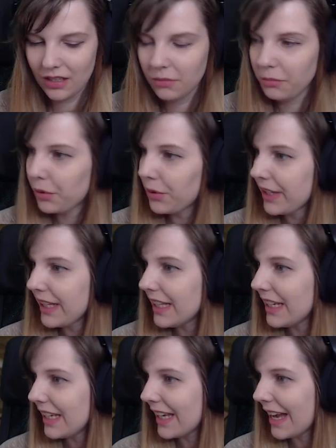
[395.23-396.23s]
Poor
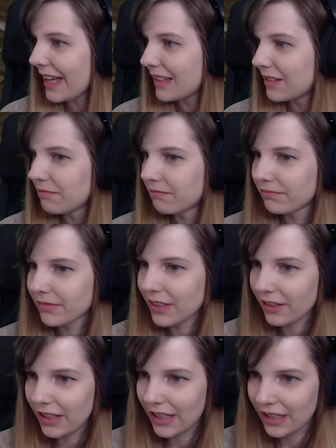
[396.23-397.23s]
kitty cat.
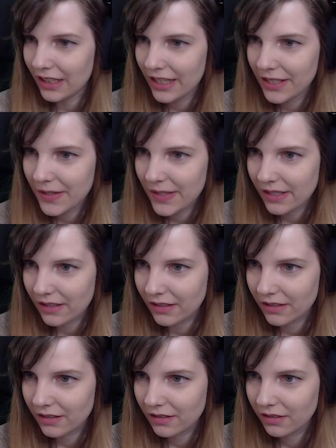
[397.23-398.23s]
Okay, let's...
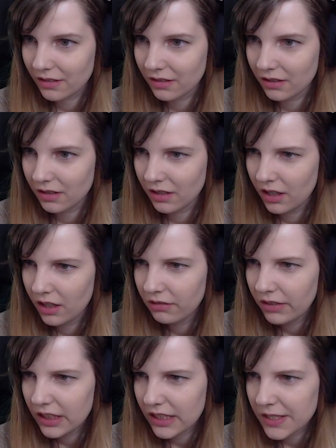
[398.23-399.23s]
Uh...
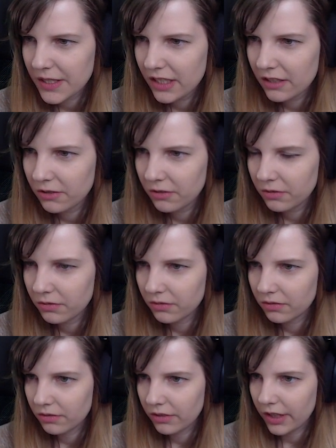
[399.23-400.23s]
Wait, does he know?
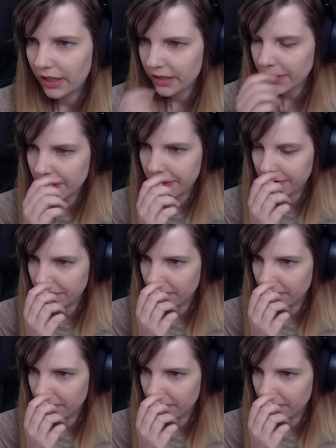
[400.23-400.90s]
Yes.